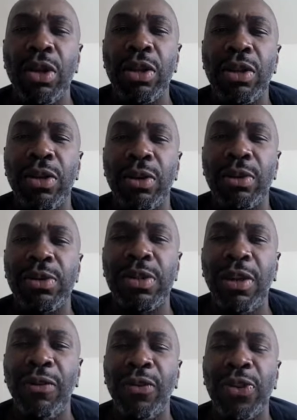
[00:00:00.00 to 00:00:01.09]
there are
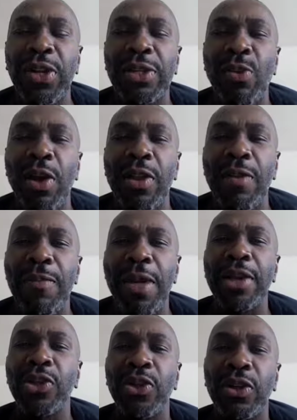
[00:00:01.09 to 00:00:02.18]
several things I want to make
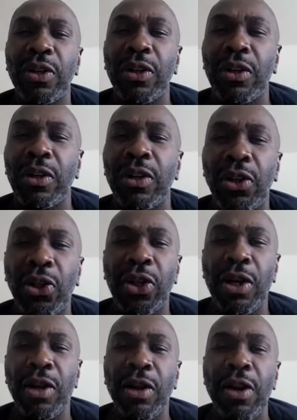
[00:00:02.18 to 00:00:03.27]
sure that are
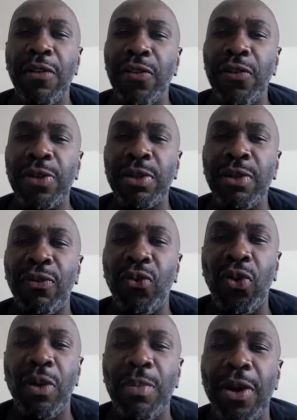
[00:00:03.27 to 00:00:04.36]
clear. First and
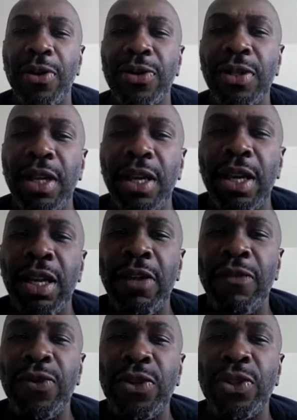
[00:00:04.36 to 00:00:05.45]
foremost,
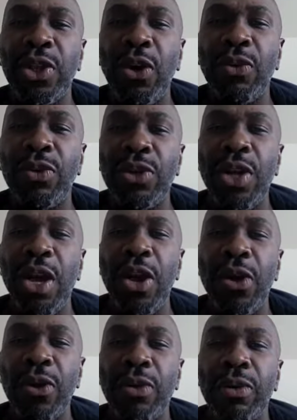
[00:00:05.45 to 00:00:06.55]
if you don't
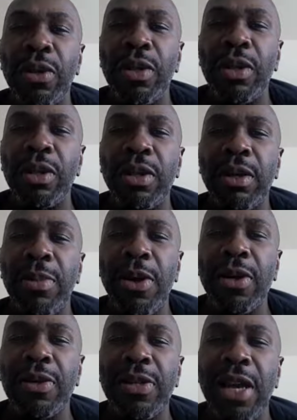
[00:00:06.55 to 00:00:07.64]
know the
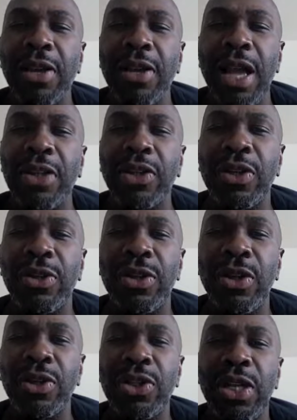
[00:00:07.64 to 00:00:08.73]
American Psychological
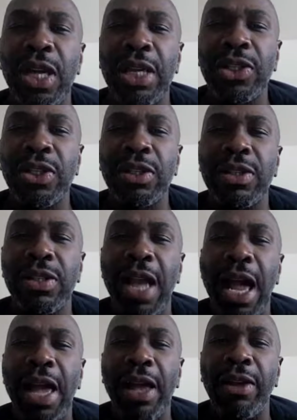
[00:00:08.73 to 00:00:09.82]
Association
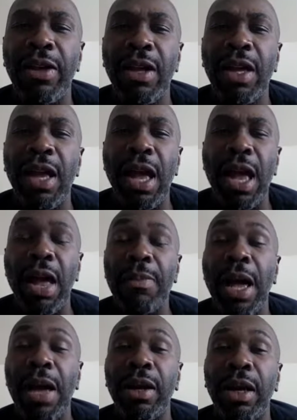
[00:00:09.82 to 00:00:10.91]
style
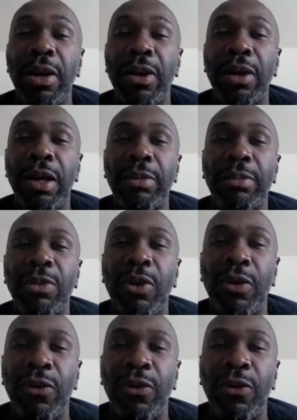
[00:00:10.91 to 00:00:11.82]
or